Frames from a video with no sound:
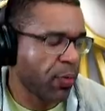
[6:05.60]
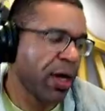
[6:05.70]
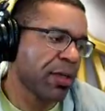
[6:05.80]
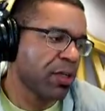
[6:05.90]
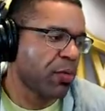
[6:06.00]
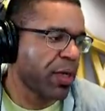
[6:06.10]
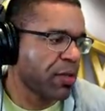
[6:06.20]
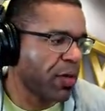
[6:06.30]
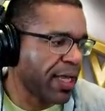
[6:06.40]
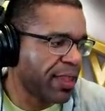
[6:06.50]
Yeah, well, you know
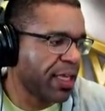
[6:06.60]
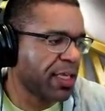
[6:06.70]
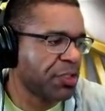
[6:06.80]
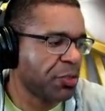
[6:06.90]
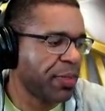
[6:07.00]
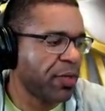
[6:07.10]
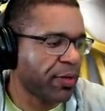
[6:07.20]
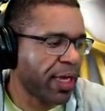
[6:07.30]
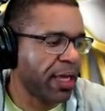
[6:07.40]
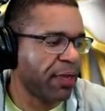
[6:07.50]
what though? I think it should
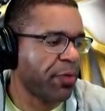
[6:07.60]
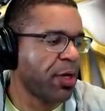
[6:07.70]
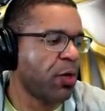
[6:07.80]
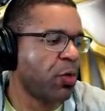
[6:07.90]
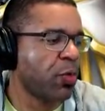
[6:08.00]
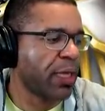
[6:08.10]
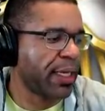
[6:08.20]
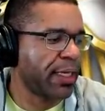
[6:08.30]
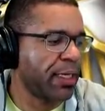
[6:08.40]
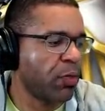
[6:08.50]
be okay if we go
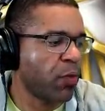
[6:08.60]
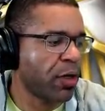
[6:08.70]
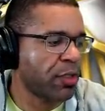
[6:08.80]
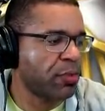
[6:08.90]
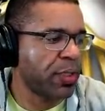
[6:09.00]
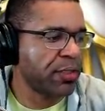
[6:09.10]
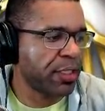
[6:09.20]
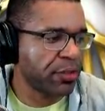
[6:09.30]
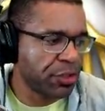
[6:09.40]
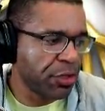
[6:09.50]
like uh, water
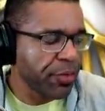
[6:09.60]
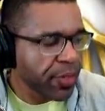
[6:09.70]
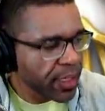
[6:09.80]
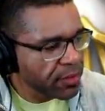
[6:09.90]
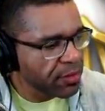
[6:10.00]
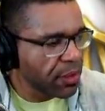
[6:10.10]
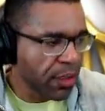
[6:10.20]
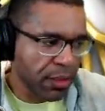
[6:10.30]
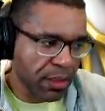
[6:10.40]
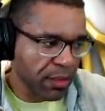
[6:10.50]
twins here. Two units,
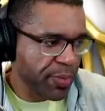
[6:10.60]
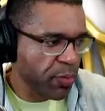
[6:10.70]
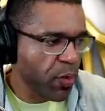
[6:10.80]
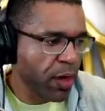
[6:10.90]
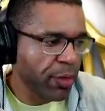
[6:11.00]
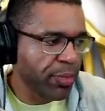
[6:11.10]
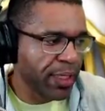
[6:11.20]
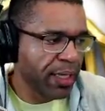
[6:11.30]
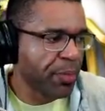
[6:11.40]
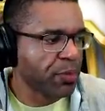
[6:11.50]
a little bit of water,
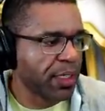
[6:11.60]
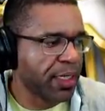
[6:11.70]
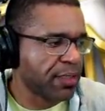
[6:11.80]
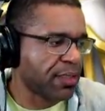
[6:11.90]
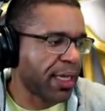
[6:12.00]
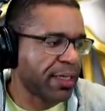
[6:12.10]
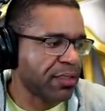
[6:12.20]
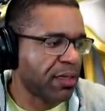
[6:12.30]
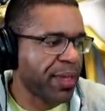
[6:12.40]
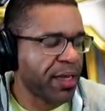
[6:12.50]
plenty of multi-hits.
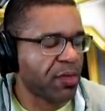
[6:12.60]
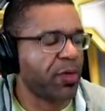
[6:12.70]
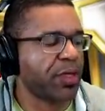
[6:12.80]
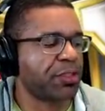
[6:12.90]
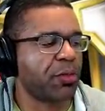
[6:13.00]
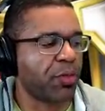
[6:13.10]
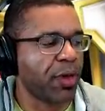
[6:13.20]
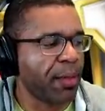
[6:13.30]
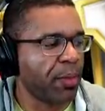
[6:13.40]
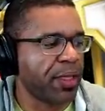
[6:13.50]
Leica's gonna be out of the question, no
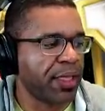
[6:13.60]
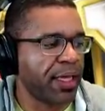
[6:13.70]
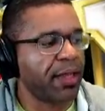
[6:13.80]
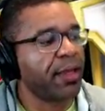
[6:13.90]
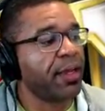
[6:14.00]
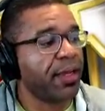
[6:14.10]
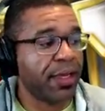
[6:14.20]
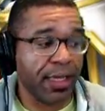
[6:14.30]
problem. And then